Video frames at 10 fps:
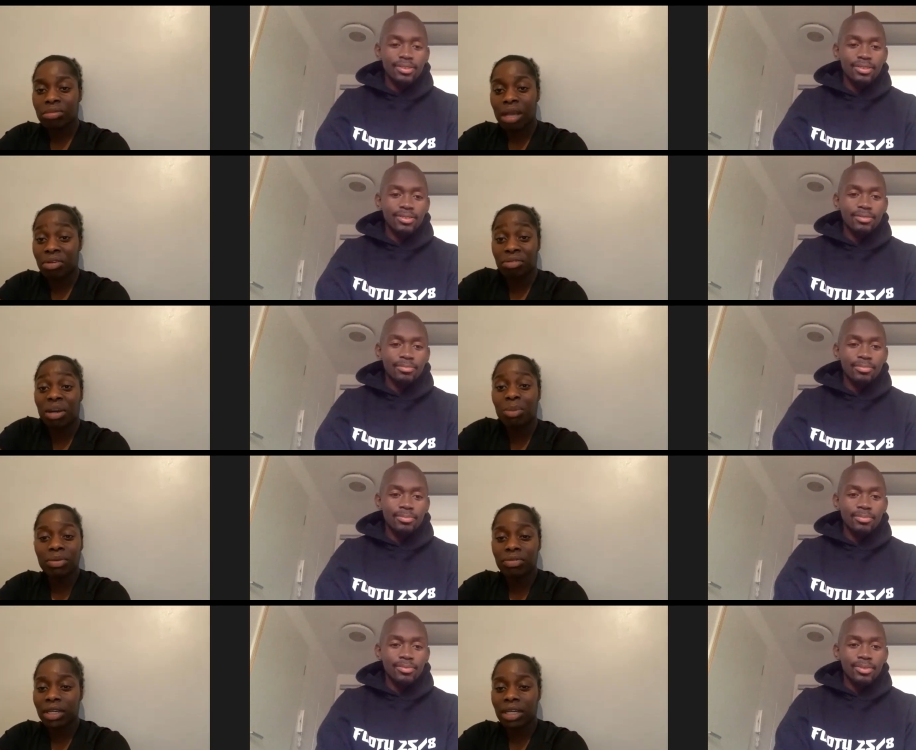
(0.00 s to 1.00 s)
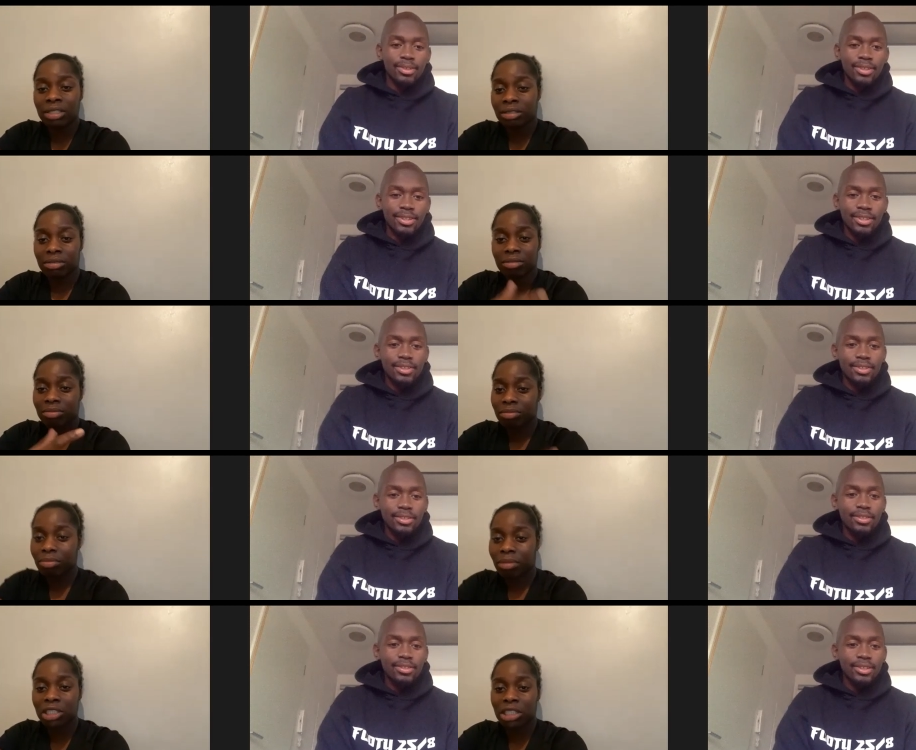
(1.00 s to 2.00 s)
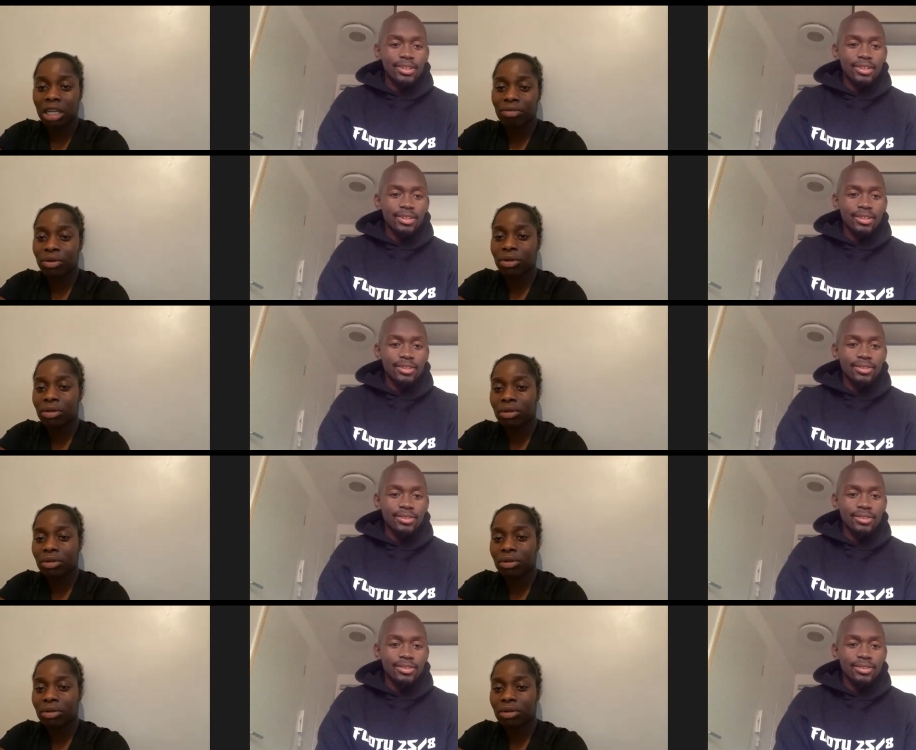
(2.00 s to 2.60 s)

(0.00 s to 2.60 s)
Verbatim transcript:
Speaker 1: having fun with it and managed to get through.